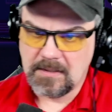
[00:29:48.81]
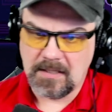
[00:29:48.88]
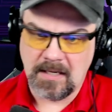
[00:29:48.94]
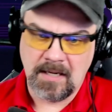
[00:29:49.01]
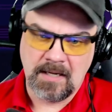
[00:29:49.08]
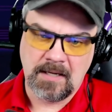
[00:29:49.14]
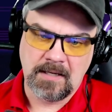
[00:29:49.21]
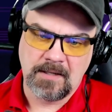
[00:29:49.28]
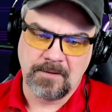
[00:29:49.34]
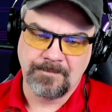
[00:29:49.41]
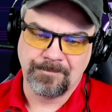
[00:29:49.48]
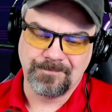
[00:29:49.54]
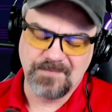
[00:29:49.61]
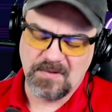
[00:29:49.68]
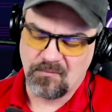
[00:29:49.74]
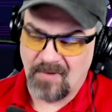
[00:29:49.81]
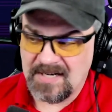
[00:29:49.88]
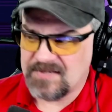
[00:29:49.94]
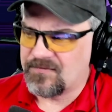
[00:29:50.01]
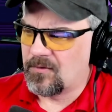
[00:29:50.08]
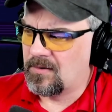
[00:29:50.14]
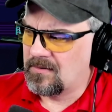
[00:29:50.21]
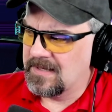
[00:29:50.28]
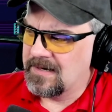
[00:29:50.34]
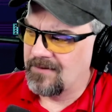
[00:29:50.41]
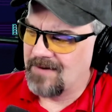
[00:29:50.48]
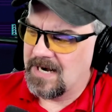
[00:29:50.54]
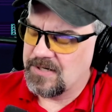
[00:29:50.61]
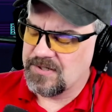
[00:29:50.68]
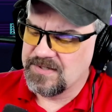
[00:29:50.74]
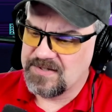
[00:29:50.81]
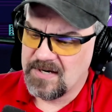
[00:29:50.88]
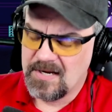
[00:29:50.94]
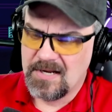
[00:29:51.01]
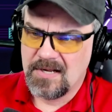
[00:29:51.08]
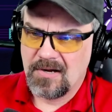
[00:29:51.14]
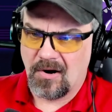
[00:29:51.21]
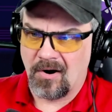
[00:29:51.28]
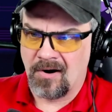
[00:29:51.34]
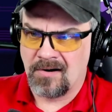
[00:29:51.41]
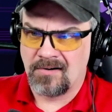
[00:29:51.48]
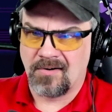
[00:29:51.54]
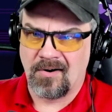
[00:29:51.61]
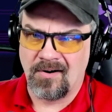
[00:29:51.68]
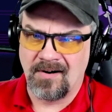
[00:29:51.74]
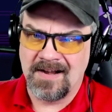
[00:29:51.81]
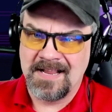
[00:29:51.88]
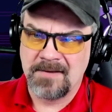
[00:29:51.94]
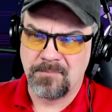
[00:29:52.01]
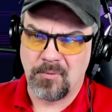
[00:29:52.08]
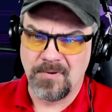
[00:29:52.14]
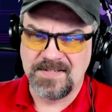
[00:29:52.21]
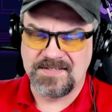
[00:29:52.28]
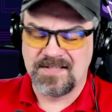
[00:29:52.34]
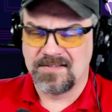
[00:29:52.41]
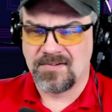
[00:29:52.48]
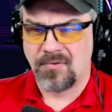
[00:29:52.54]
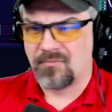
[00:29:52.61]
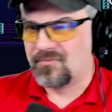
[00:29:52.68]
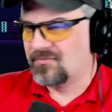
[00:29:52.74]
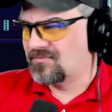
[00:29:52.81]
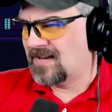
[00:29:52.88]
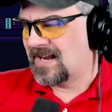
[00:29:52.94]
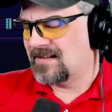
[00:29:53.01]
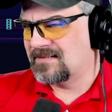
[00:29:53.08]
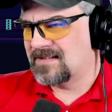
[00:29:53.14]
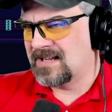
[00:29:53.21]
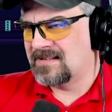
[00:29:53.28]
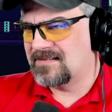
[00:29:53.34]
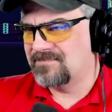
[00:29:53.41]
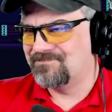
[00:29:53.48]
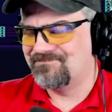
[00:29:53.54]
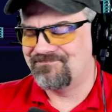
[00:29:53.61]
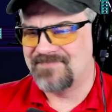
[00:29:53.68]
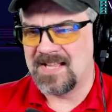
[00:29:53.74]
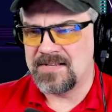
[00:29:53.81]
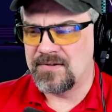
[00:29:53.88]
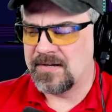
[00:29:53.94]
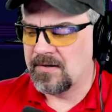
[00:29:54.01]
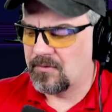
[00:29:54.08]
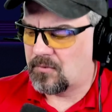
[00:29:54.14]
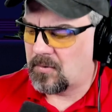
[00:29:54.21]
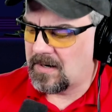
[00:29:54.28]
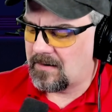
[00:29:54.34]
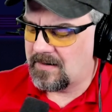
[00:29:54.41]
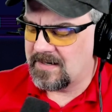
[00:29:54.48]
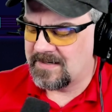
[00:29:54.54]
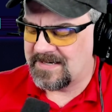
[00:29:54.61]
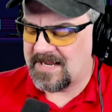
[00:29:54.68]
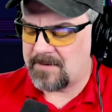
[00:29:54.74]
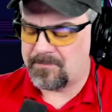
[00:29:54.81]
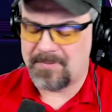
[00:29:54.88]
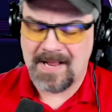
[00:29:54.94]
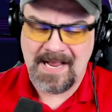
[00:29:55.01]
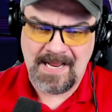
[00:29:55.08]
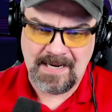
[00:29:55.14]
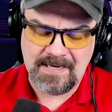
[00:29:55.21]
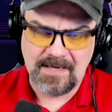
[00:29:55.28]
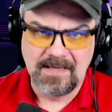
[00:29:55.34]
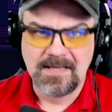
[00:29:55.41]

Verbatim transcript: Um, RESTful interactions are, are endpoints that don't that you can query and get back.